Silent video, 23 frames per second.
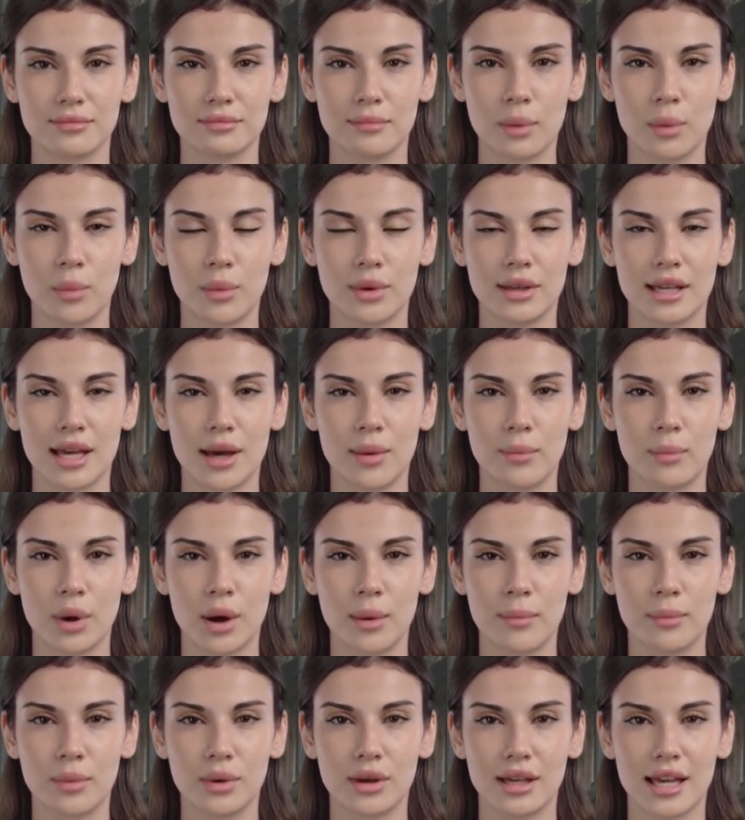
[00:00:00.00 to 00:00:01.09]
but without
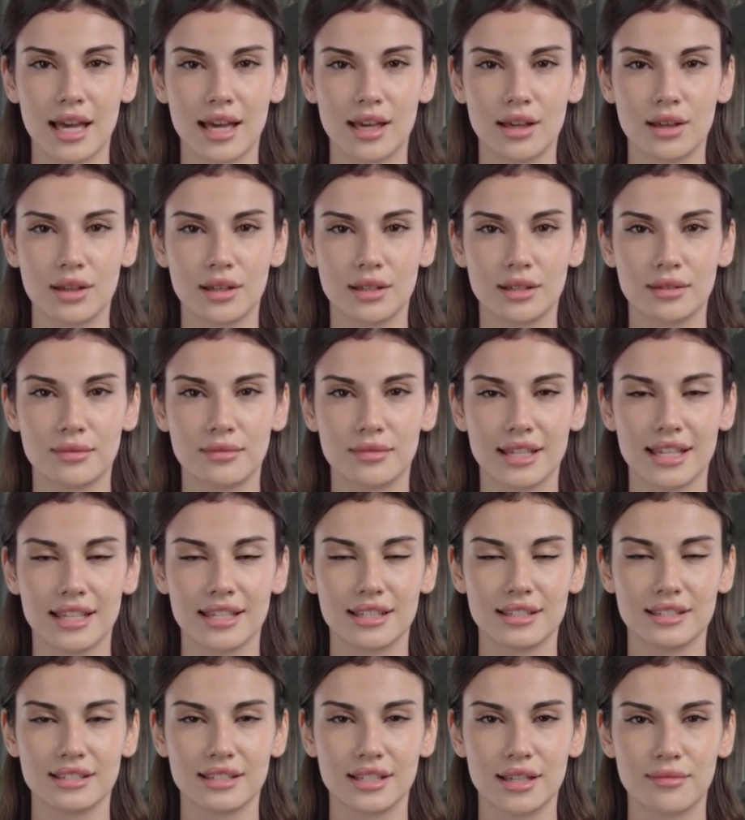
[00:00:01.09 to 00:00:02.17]
proper care, they
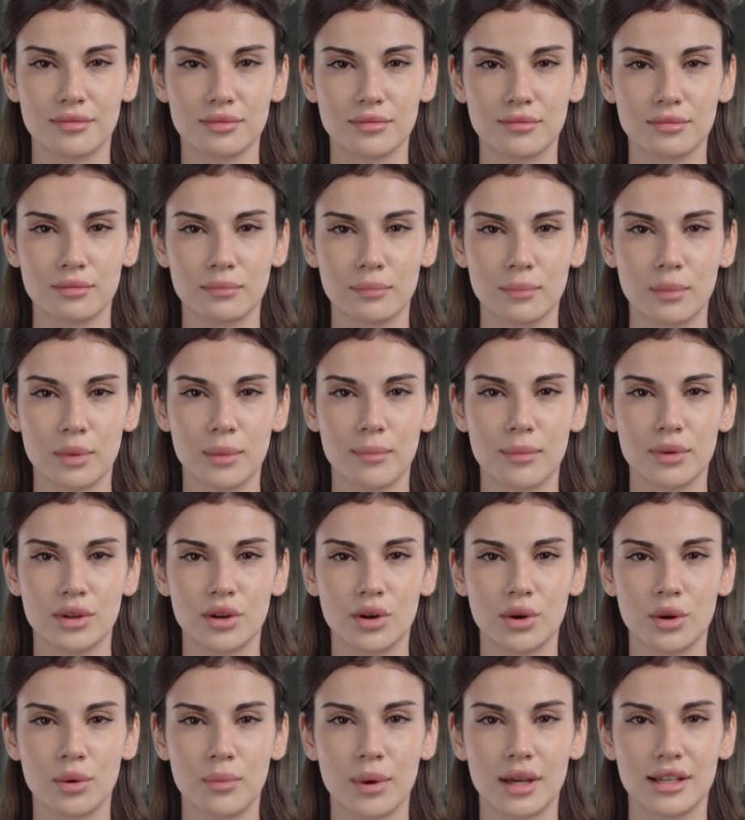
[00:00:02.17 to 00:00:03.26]
can suffer from
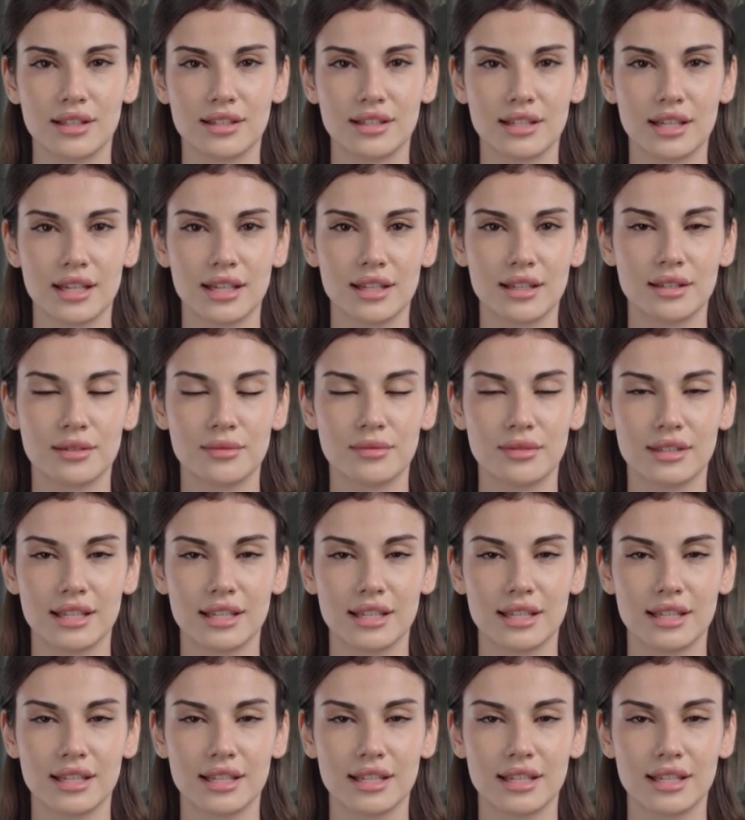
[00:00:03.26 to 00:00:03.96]
premature rusting,